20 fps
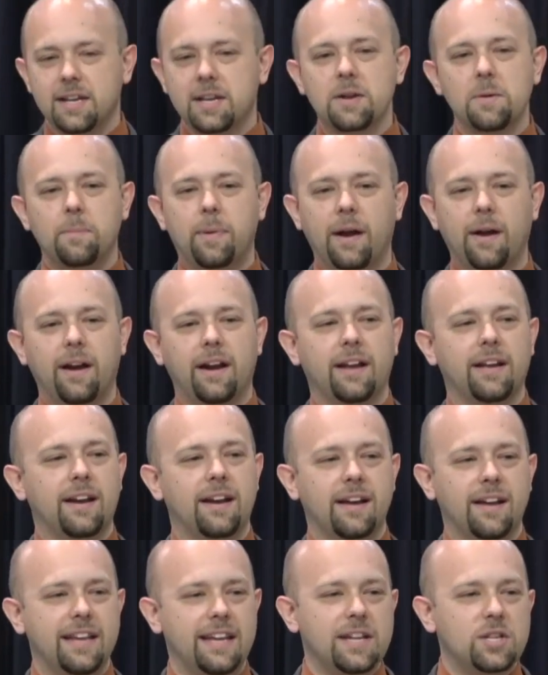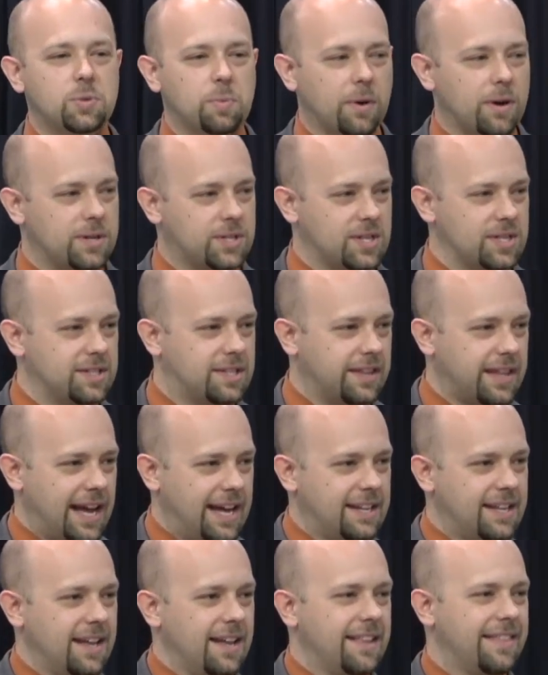comparing uh, each person to
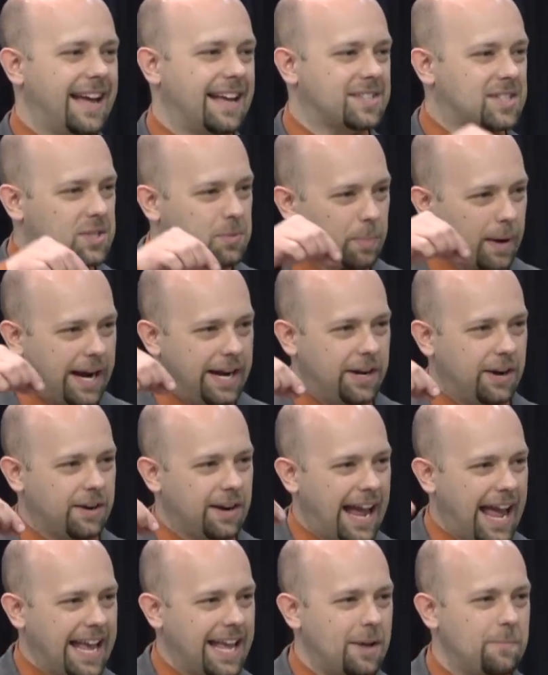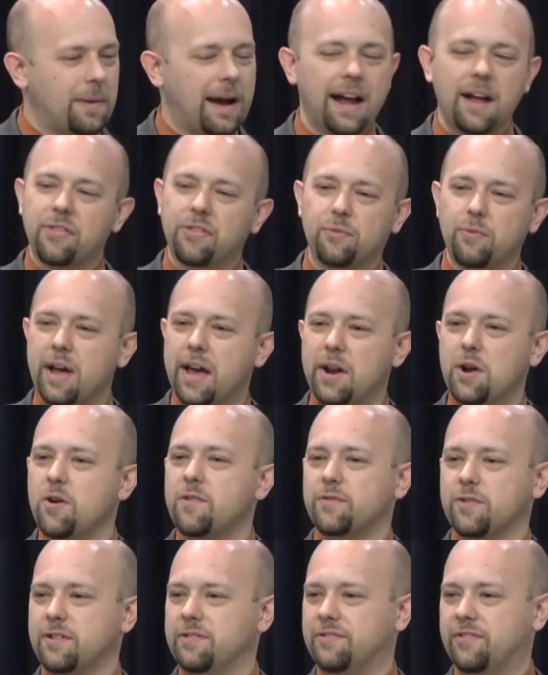that, that spider hanging by a thread
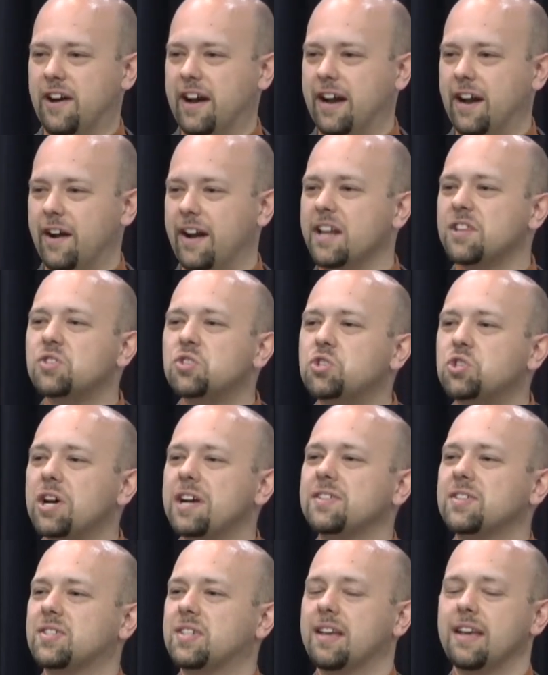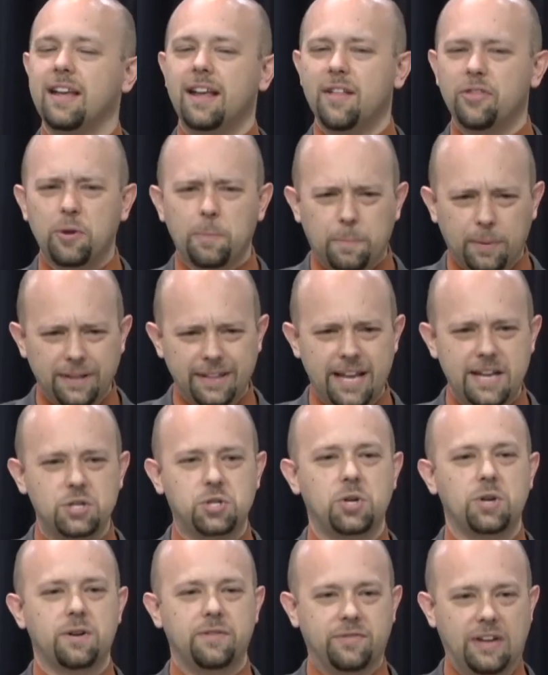over a fire. And it's just the
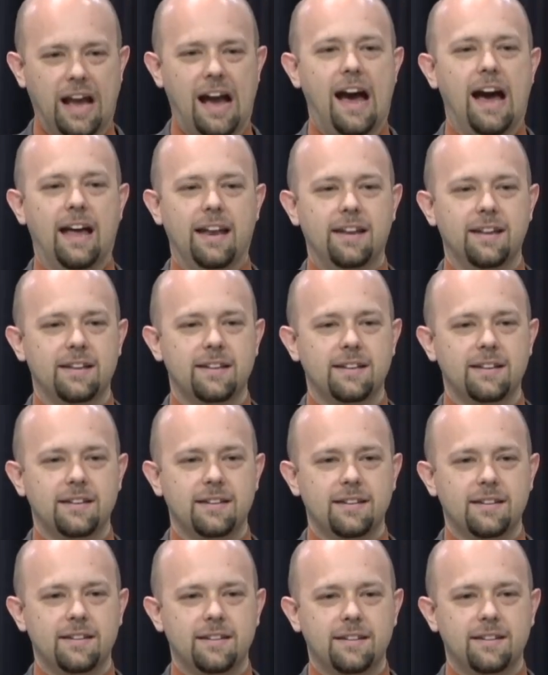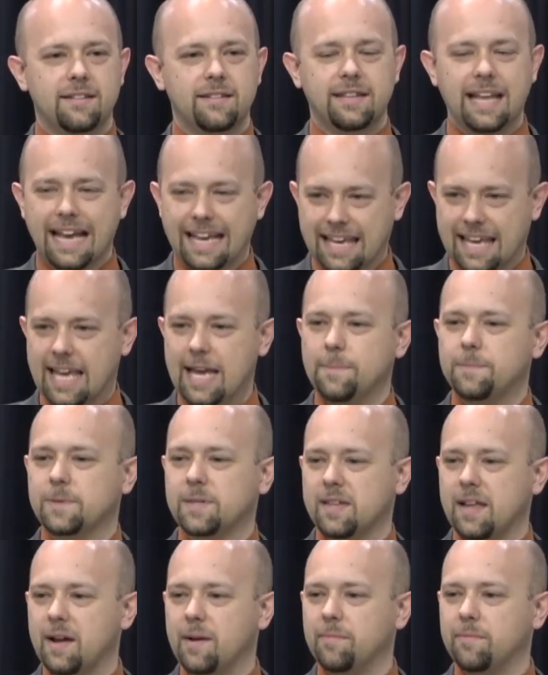pleasure of God that
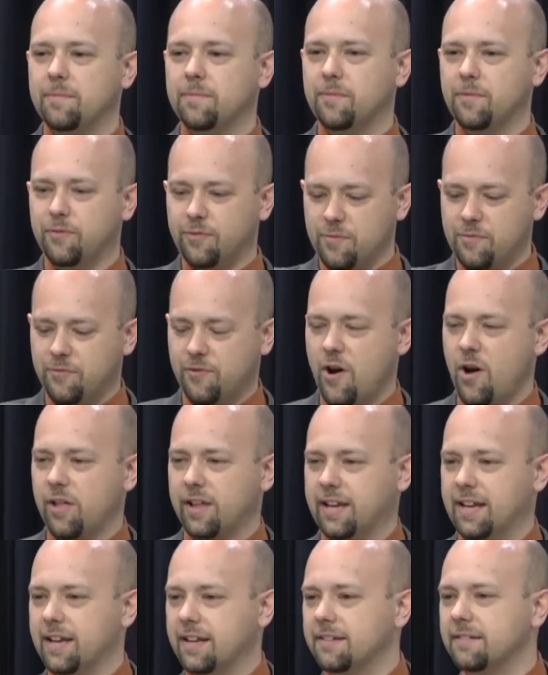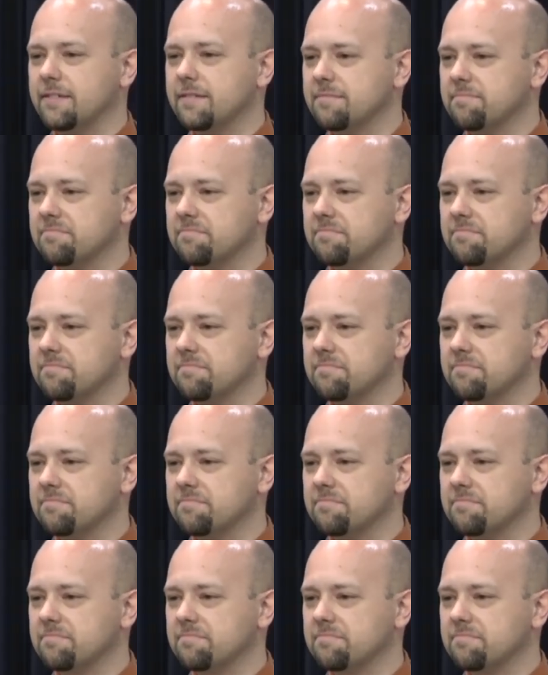keeps them from falling in.